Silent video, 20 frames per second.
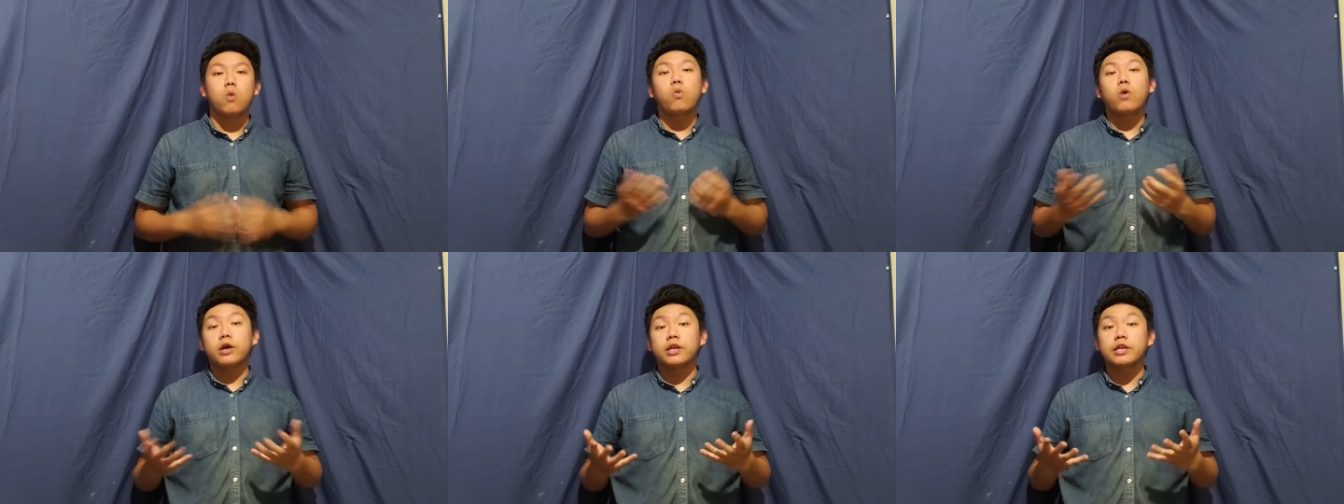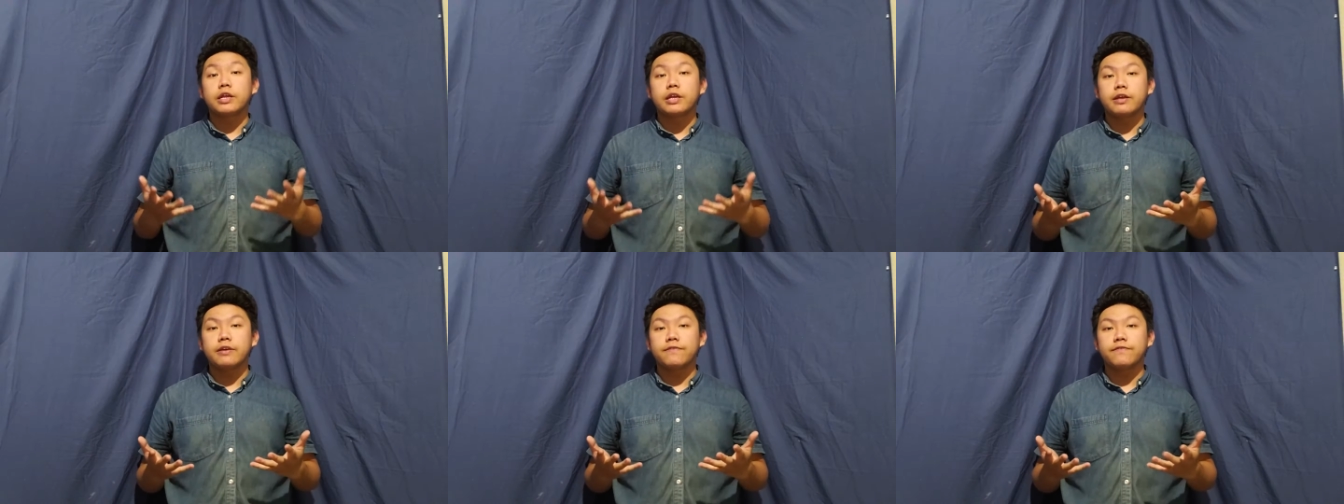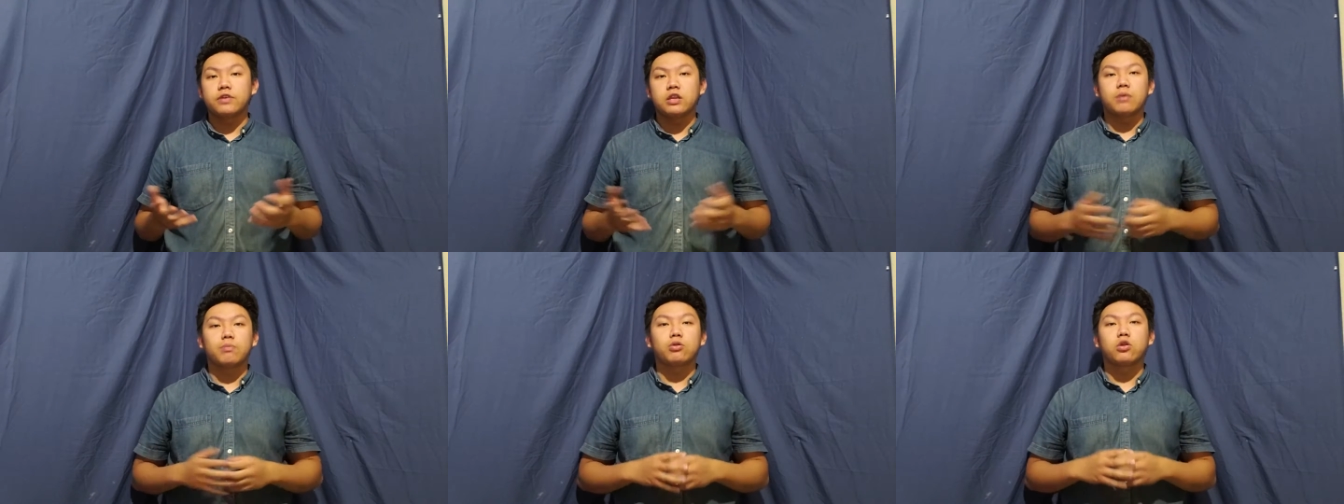What if
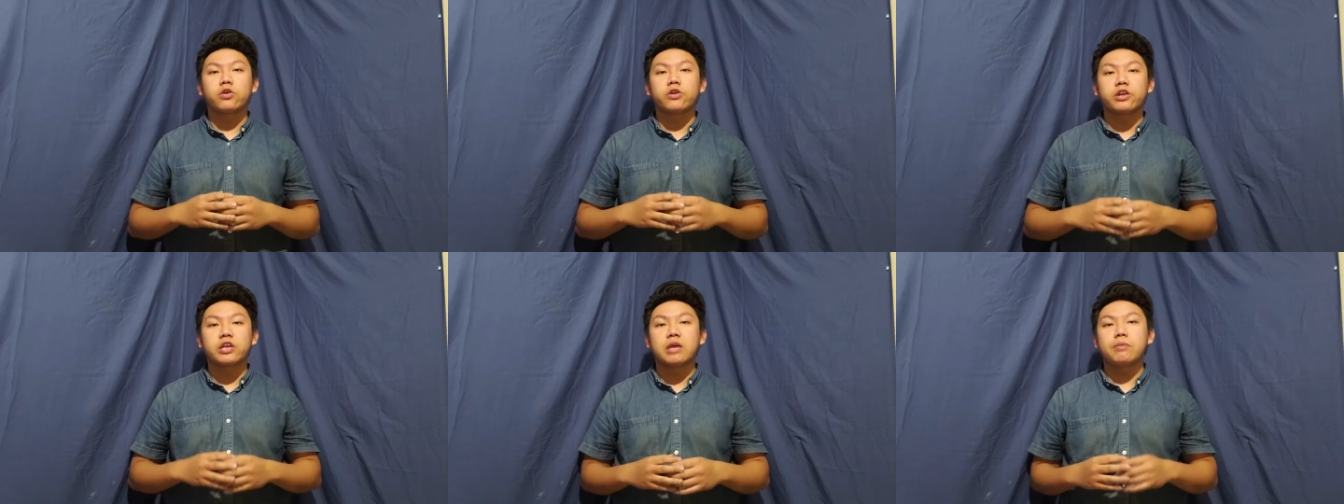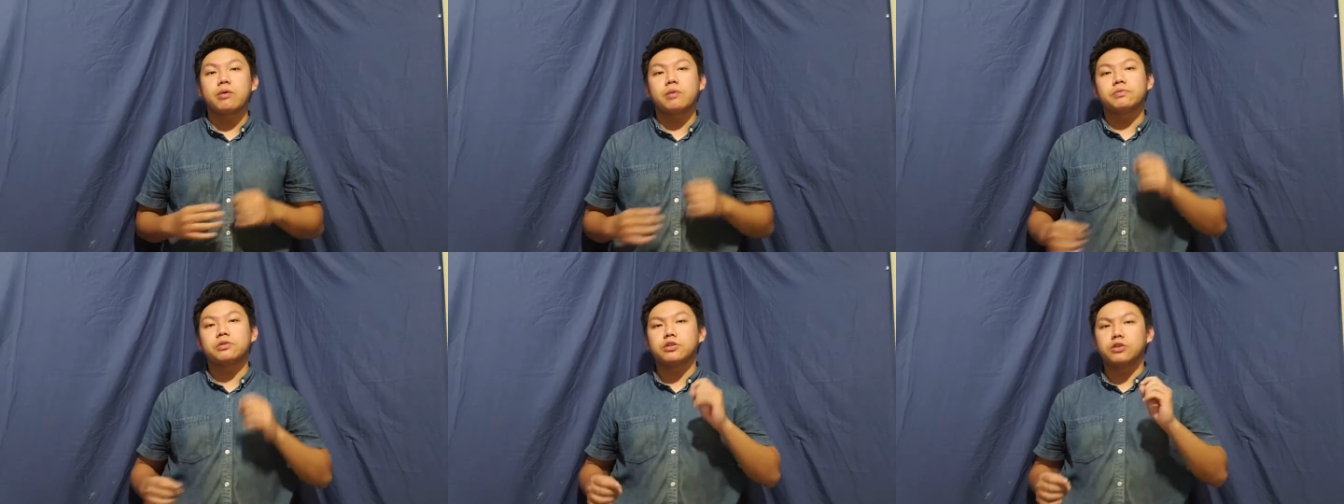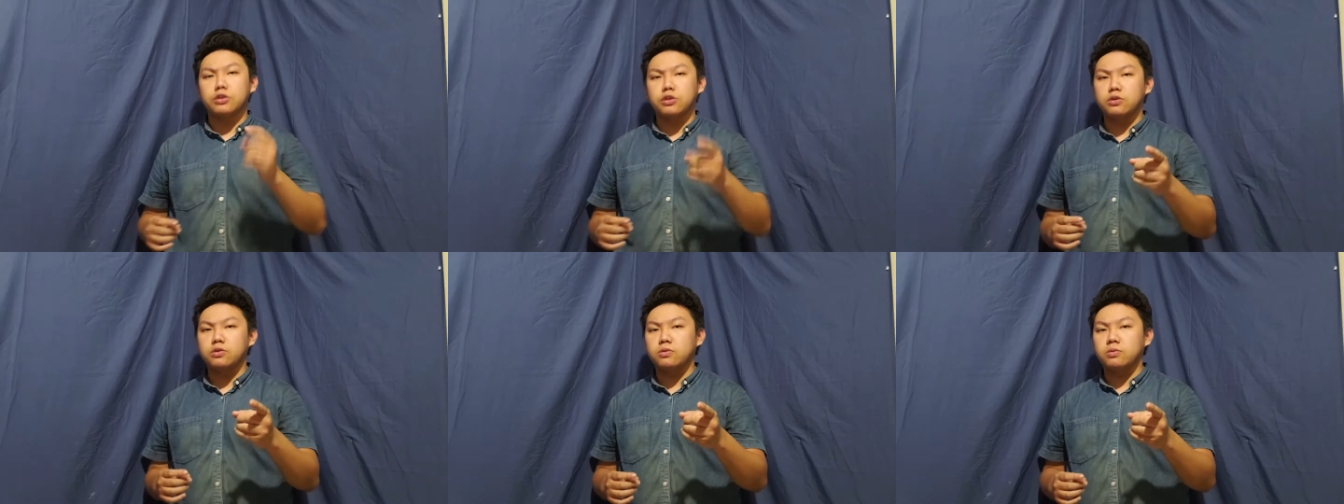an employer came up to
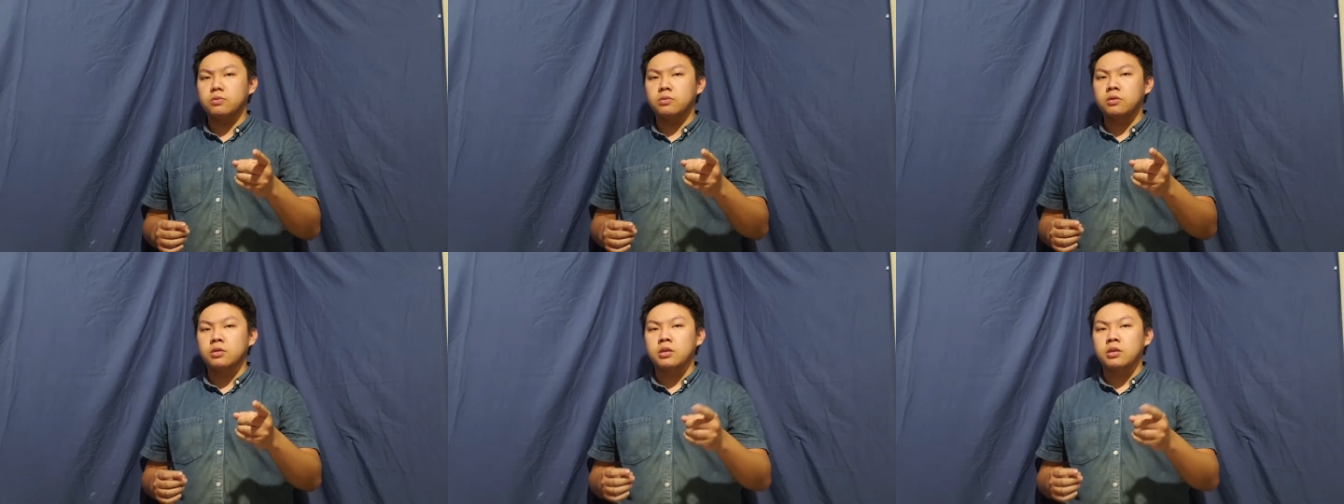you